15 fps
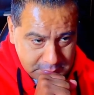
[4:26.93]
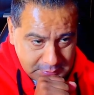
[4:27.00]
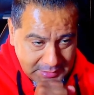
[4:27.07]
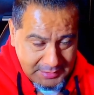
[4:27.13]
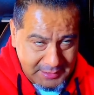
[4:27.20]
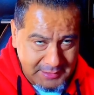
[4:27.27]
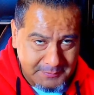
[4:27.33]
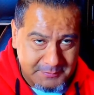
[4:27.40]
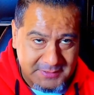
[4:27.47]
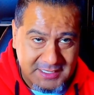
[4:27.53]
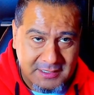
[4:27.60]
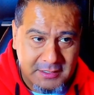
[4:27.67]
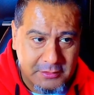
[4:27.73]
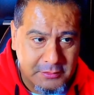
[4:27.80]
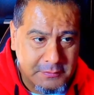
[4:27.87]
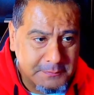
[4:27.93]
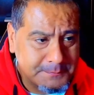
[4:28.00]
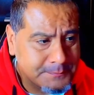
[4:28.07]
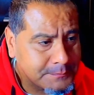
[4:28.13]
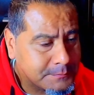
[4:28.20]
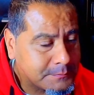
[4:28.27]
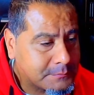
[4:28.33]
Nikhil,
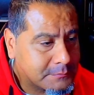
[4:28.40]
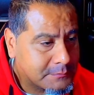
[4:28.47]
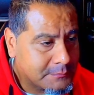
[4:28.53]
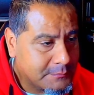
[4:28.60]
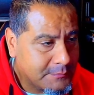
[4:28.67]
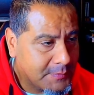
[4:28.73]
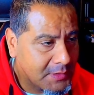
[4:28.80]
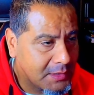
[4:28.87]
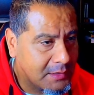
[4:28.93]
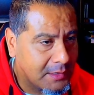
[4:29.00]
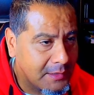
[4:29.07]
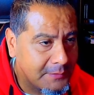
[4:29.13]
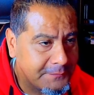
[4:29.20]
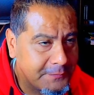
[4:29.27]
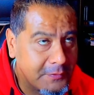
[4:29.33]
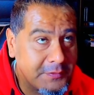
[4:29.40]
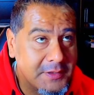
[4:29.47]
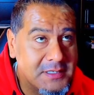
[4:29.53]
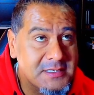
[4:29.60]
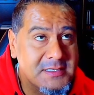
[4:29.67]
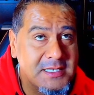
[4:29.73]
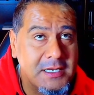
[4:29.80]
for
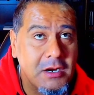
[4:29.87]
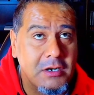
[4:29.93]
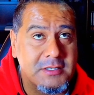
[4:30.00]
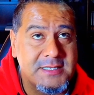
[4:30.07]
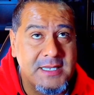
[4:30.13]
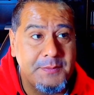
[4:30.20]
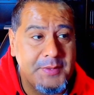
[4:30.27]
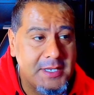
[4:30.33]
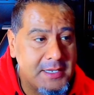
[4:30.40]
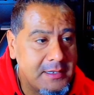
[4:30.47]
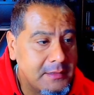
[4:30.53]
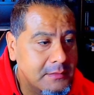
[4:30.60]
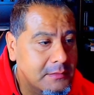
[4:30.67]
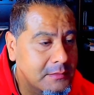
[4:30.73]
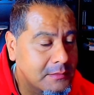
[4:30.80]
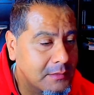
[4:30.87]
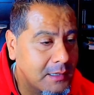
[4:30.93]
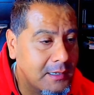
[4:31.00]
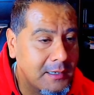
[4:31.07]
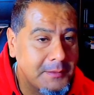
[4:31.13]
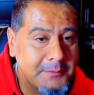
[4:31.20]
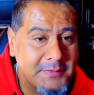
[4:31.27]
the CRTP,
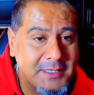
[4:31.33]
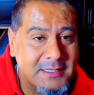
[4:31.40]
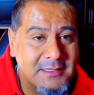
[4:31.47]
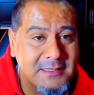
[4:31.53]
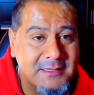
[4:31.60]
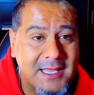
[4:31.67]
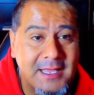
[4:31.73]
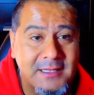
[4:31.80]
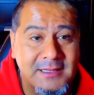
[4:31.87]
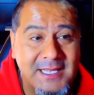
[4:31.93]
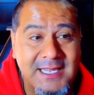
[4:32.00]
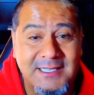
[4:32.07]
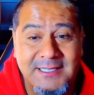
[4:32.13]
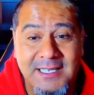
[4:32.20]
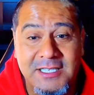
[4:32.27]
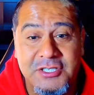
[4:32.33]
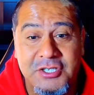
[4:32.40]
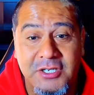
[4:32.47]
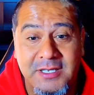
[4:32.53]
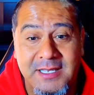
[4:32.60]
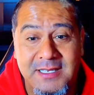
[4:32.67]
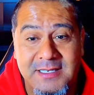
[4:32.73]

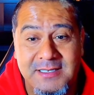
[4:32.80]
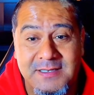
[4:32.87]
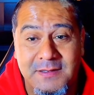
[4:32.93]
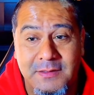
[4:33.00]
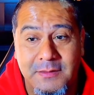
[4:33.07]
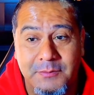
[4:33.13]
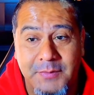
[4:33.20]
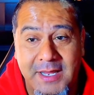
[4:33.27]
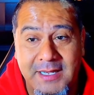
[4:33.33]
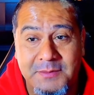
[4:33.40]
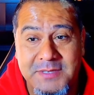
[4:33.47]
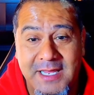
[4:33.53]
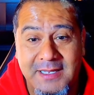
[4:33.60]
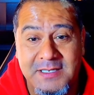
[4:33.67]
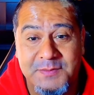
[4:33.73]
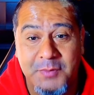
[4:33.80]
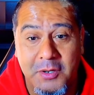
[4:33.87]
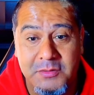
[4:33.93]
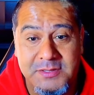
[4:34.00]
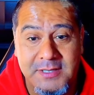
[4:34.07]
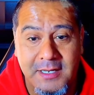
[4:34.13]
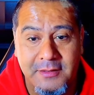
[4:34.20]
LinkedIn made him take his
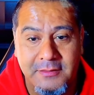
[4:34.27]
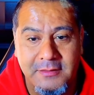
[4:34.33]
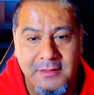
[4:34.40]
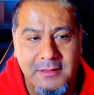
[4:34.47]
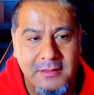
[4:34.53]
post down.